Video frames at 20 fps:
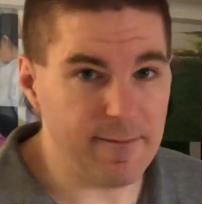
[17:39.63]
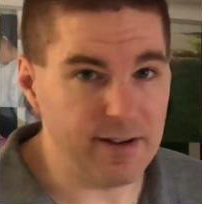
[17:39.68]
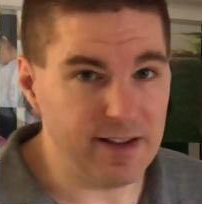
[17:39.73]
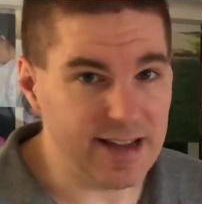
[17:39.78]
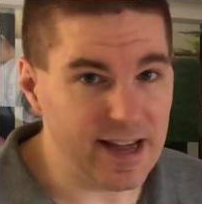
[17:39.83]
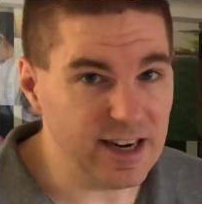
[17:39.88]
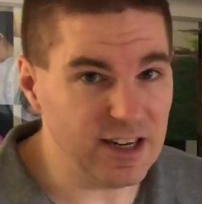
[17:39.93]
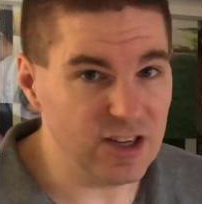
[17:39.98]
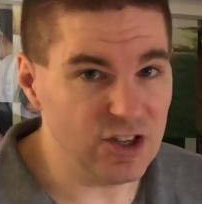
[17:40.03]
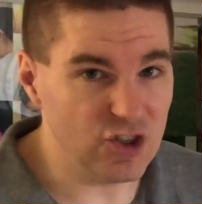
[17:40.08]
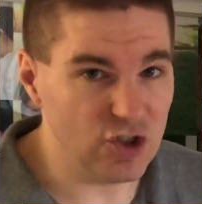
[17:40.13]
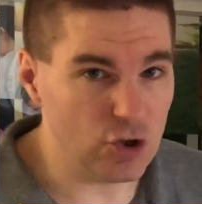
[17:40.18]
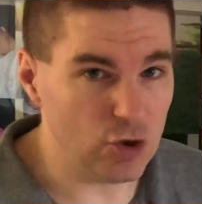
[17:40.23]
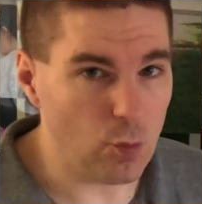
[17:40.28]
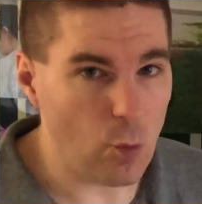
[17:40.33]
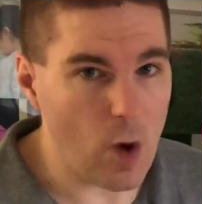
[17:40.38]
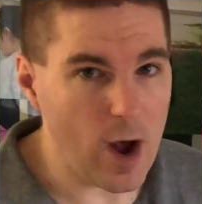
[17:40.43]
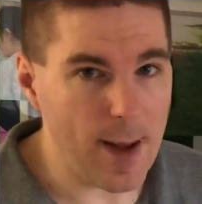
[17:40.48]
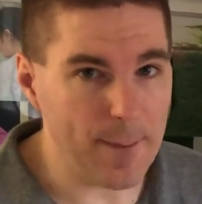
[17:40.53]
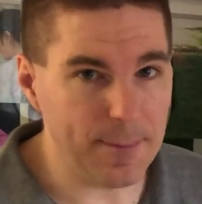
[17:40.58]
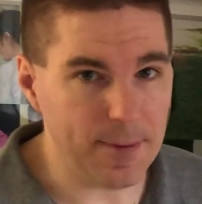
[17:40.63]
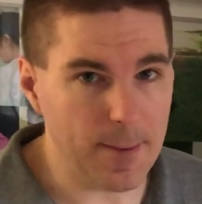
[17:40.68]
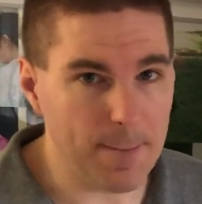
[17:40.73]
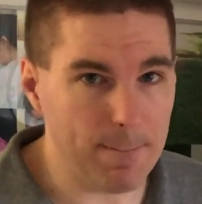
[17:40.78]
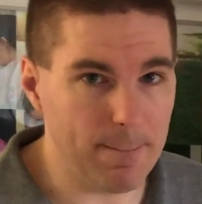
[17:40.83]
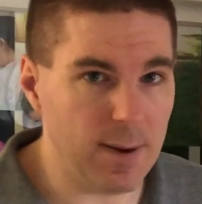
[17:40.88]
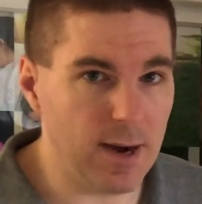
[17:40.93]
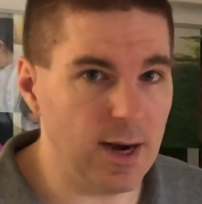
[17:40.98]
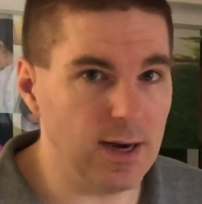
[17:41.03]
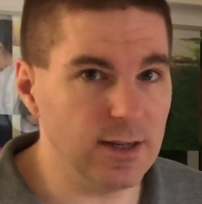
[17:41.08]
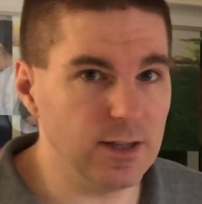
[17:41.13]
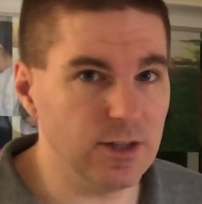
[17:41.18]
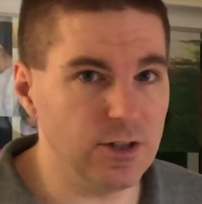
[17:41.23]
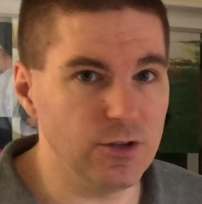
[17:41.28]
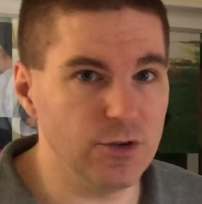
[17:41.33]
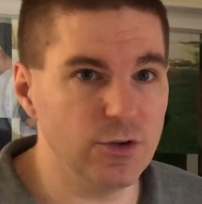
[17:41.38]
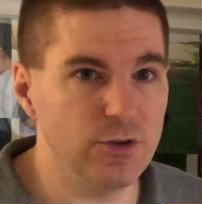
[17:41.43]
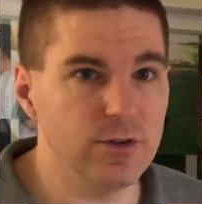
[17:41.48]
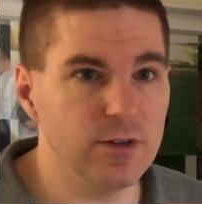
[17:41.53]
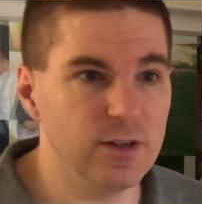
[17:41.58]
getting swept by the
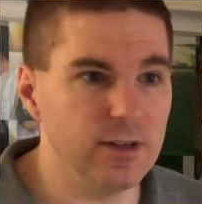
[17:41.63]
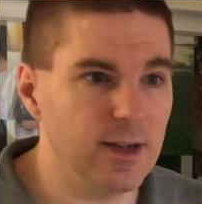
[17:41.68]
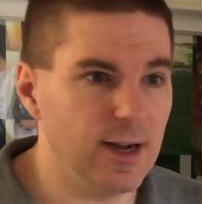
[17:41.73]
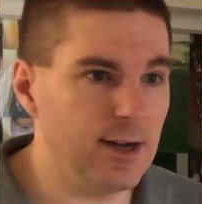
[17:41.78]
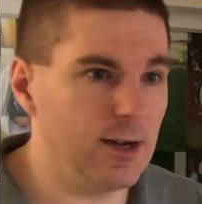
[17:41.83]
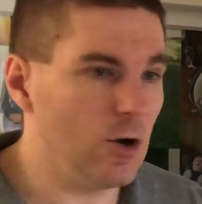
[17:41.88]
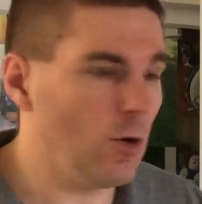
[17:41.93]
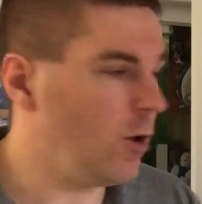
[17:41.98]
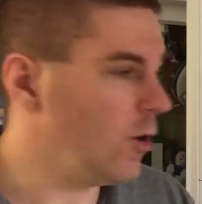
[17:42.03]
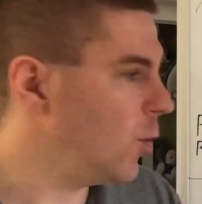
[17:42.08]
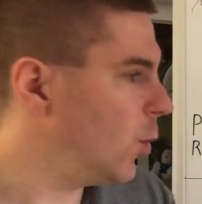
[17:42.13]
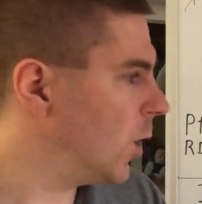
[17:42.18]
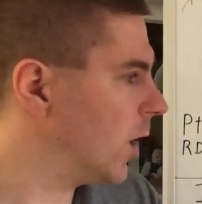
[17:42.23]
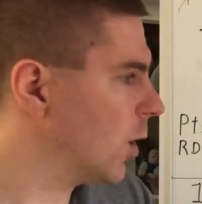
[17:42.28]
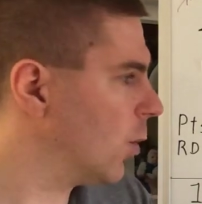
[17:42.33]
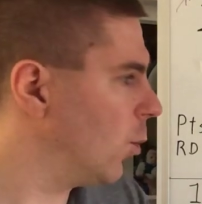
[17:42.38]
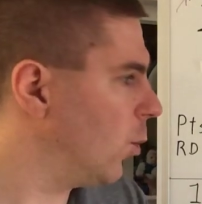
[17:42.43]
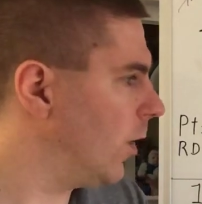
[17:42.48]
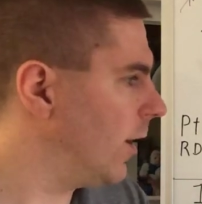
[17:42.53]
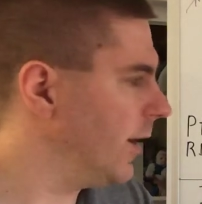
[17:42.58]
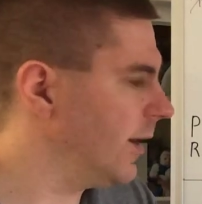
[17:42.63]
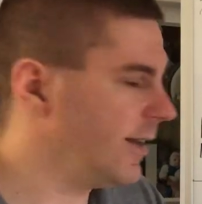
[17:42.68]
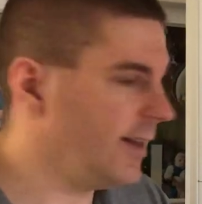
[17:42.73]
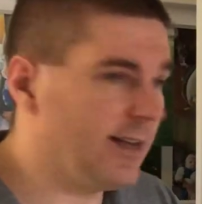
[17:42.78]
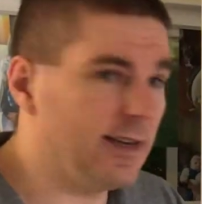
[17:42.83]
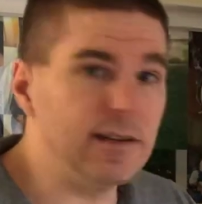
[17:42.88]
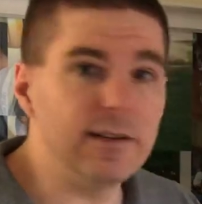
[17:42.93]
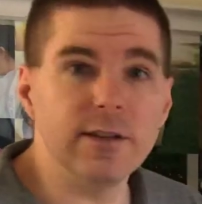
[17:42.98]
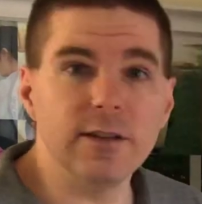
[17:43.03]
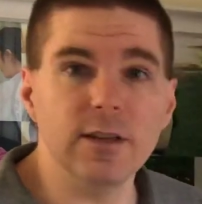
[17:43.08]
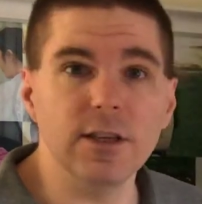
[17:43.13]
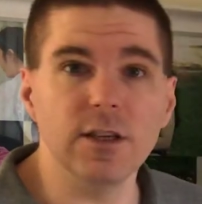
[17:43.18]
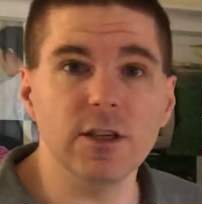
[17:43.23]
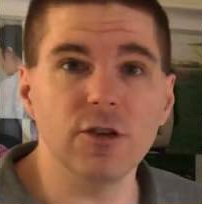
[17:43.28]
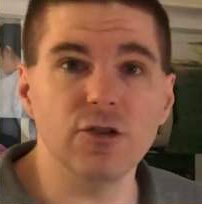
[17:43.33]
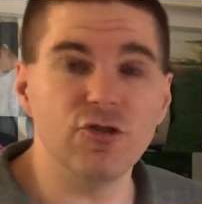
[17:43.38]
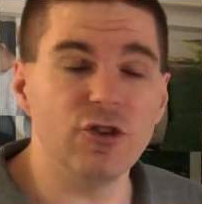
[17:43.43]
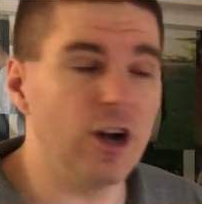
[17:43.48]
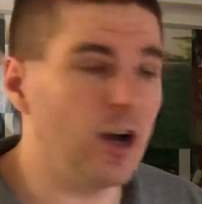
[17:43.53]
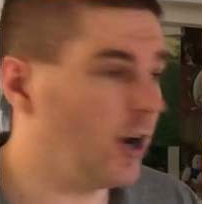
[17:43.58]
Houston and going 1-1 against the
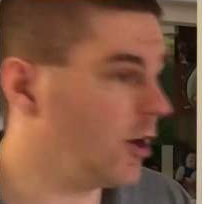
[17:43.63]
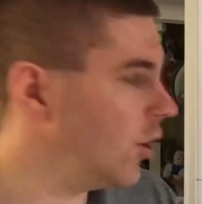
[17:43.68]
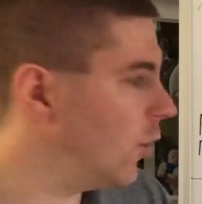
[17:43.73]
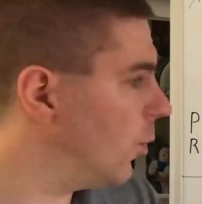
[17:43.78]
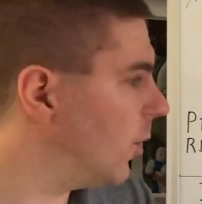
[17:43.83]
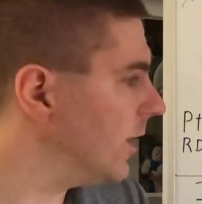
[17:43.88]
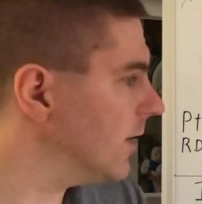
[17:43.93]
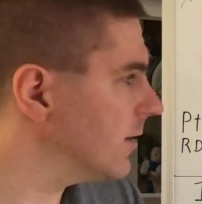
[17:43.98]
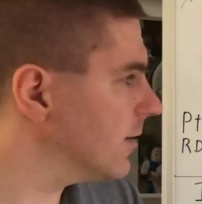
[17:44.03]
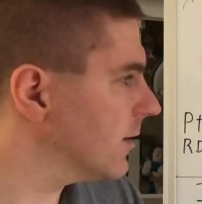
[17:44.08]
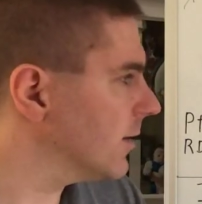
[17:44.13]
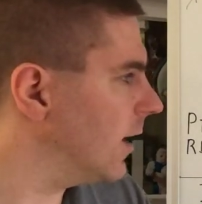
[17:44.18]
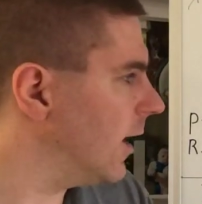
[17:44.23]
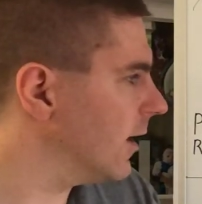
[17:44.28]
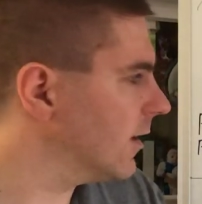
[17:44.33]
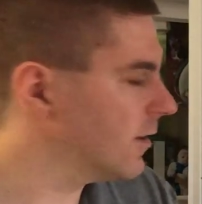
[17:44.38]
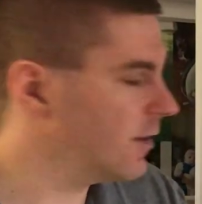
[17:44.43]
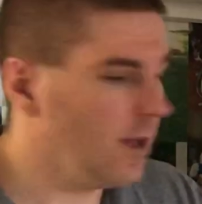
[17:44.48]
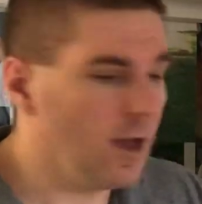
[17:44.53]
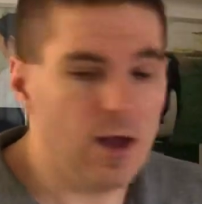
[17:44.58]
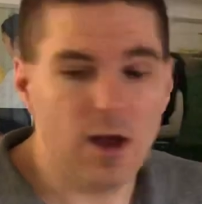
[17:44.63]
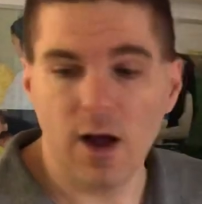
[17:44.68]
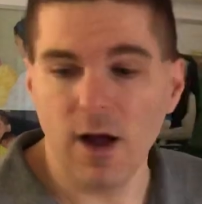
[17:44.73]
Chicago White Sox,